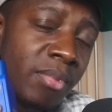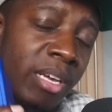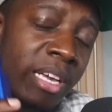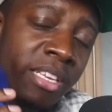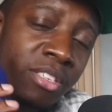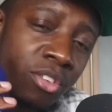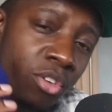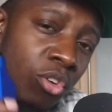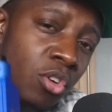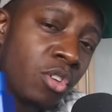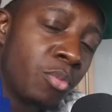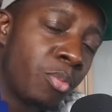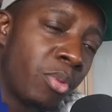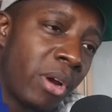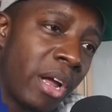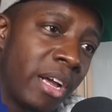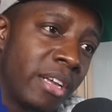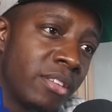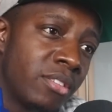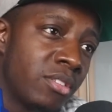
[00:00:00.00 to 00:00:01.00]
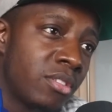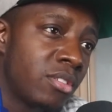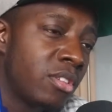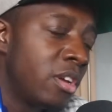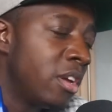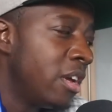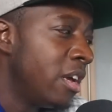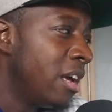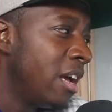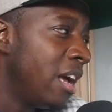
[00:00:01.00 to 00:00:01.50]
it's a good price.
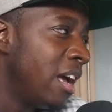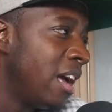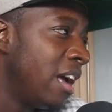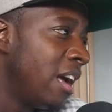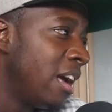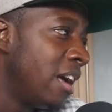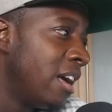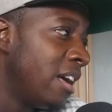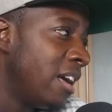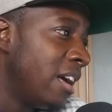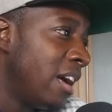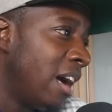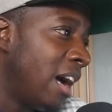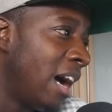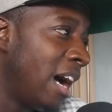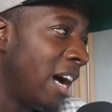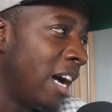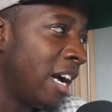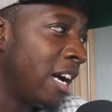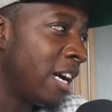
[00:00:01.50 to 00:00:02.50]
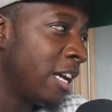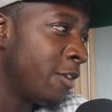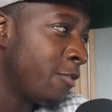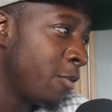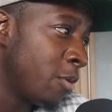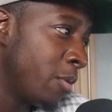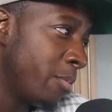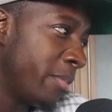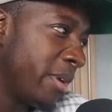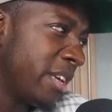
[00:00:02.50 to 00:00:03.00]

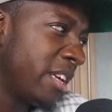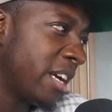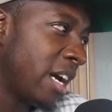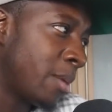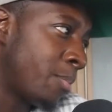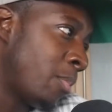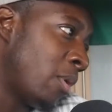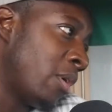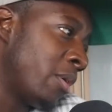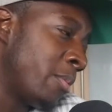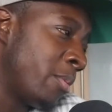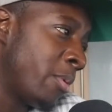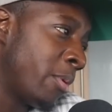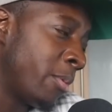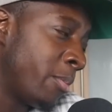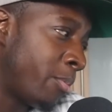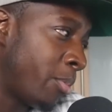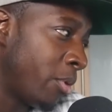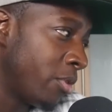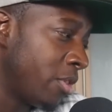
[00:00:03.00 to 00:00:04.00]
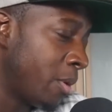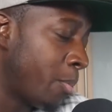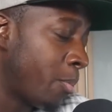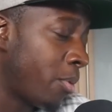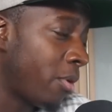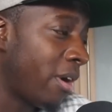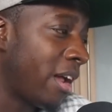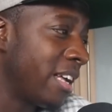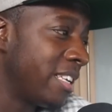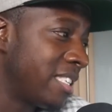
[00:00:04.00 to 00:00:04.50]
If it were me, I'd probably put the
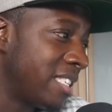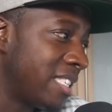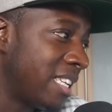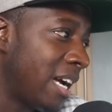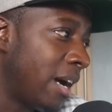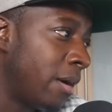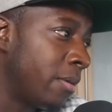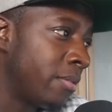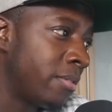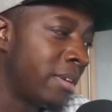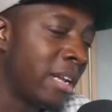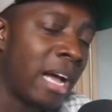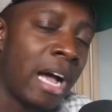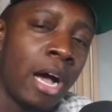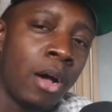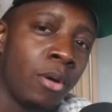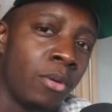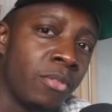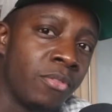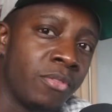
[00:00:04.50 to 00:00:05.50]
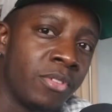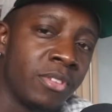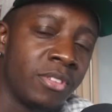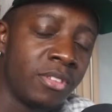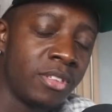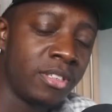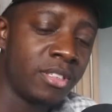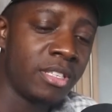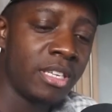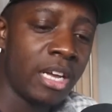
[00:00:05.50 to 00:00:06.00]
price down now
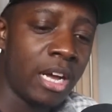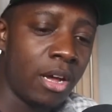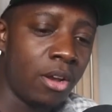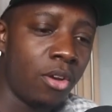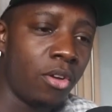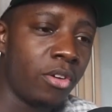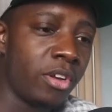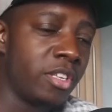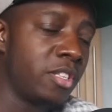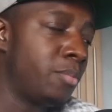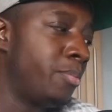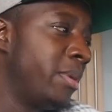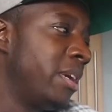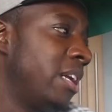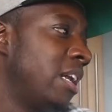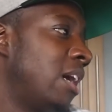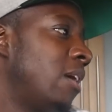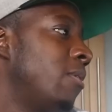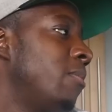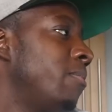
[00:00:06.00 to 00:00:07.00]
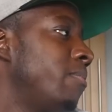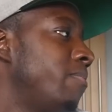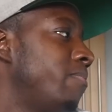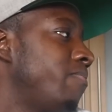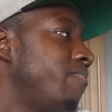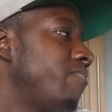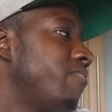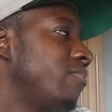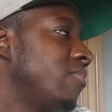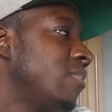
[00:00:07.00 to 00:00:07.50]
to see how long it's been out.
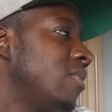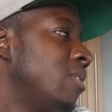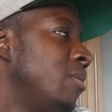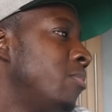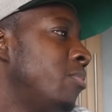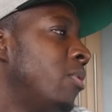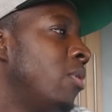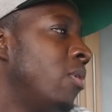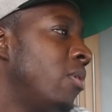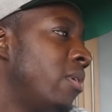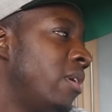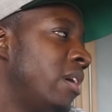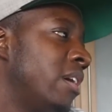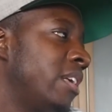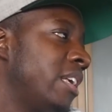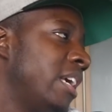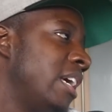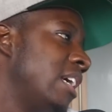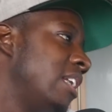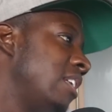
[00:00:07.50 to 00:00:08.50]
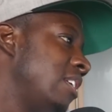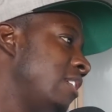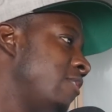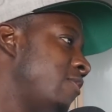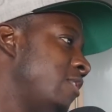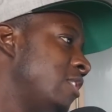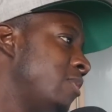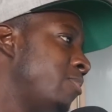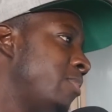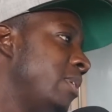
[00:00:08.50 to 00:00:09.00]
But again,
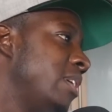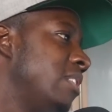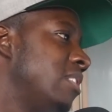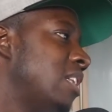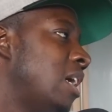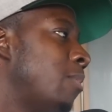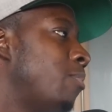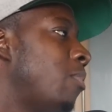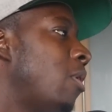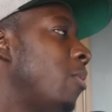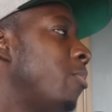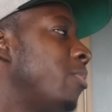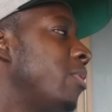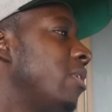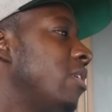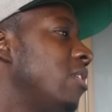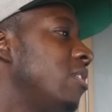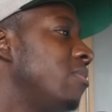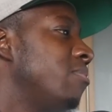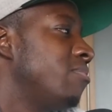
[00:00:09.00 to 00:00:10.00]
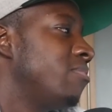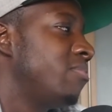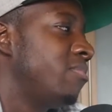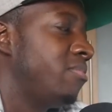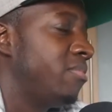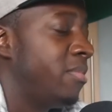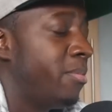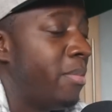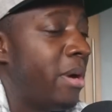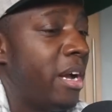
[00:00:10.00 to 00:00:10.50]
if it's been that popular,
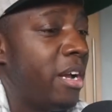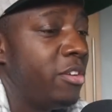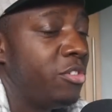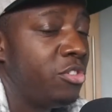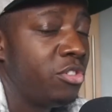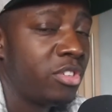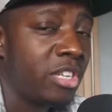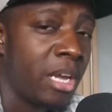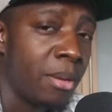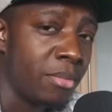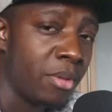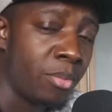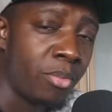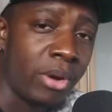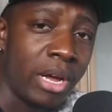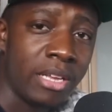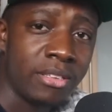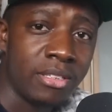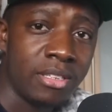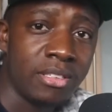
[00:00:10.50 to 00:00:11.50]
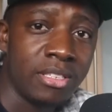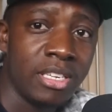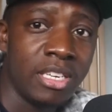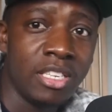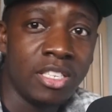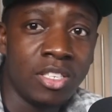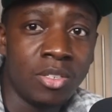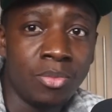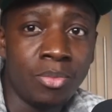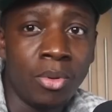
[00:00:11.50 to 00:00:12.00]
we might have just kept the price as it
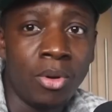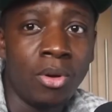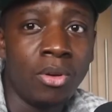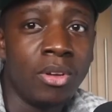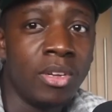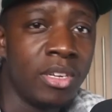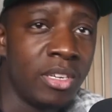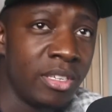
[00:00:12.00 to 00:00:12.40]
is. But